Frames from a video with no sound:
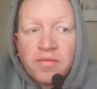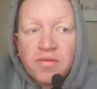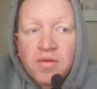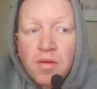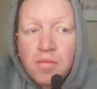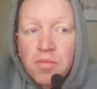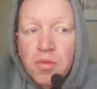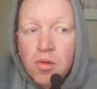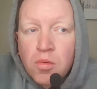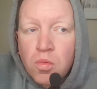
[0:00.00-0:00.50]

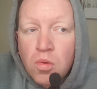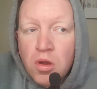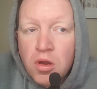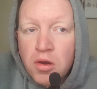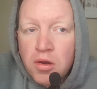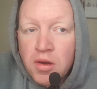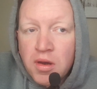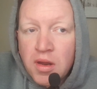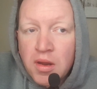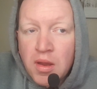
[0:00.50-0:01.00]
From the
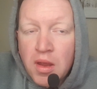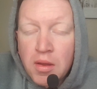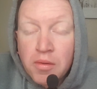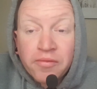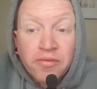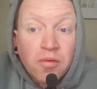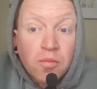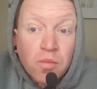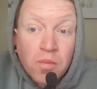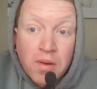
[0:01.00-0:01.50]
one
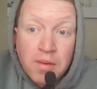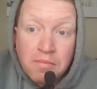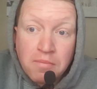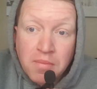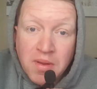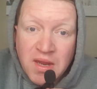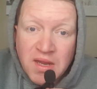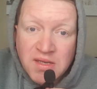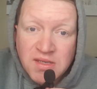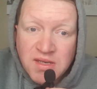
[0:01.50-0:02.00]
from him
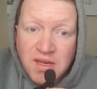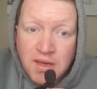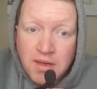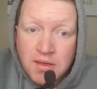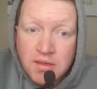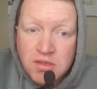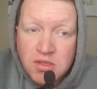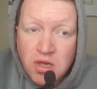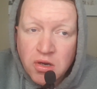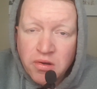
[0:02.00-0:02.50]
beating
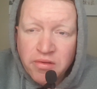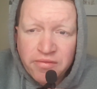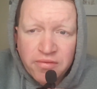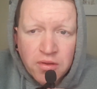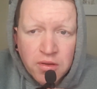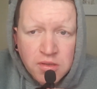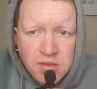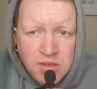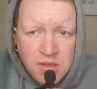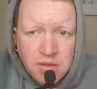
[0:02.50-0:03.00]
Tony
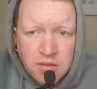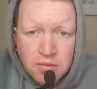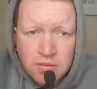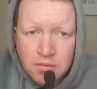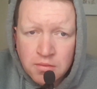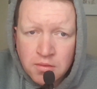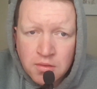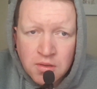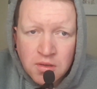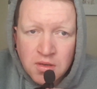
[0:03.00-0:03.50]
Ferguson.
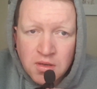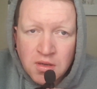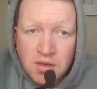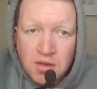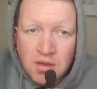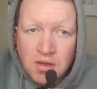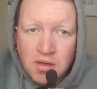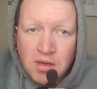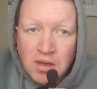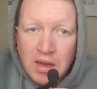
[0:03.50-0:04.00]

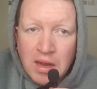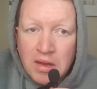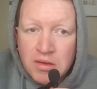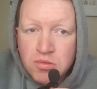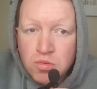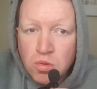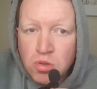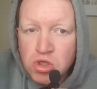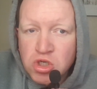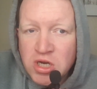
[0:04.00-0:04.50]
I
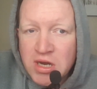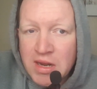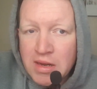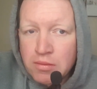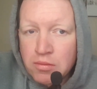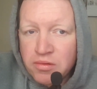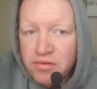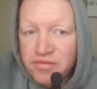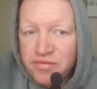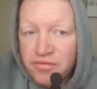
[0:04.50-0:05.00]
was watching
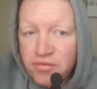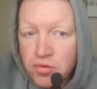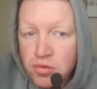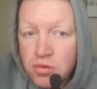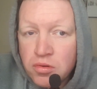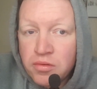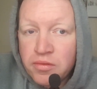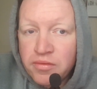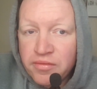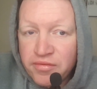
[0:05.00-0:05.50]
that one
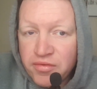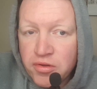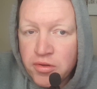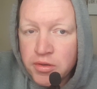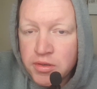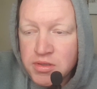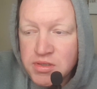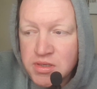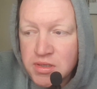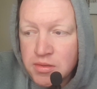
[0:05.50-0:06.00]
for
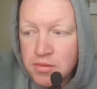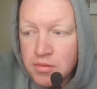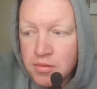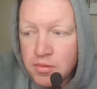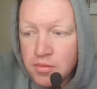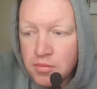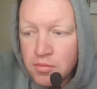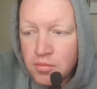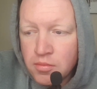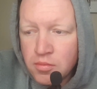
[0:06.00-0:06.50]
Ferguson,
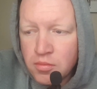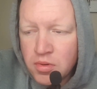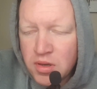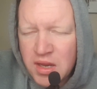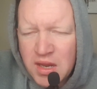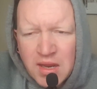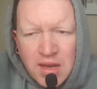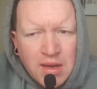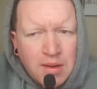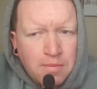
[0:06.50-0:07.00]

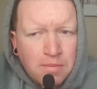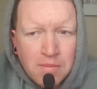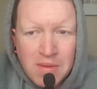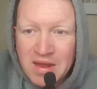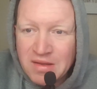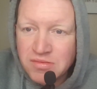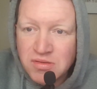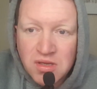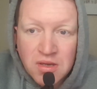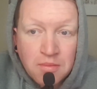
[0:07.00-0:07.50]
but he
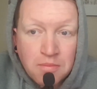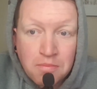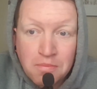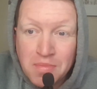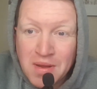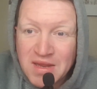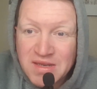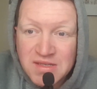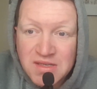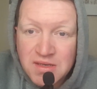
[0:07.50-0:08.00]
absolutely
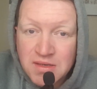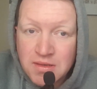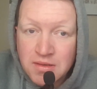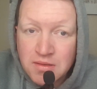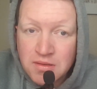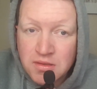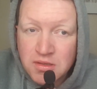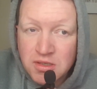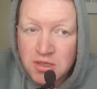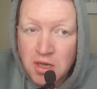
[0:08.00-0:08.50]
battered
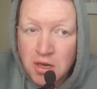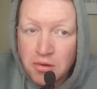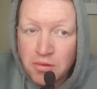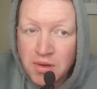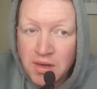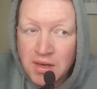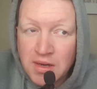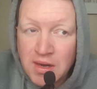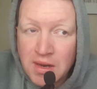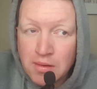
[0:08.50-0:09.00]

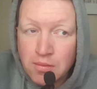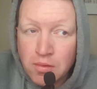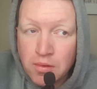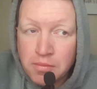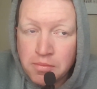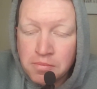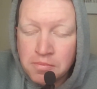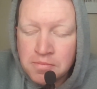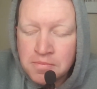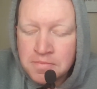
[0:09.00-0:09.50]
Tony in that
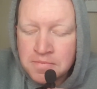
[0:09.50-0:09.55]
one.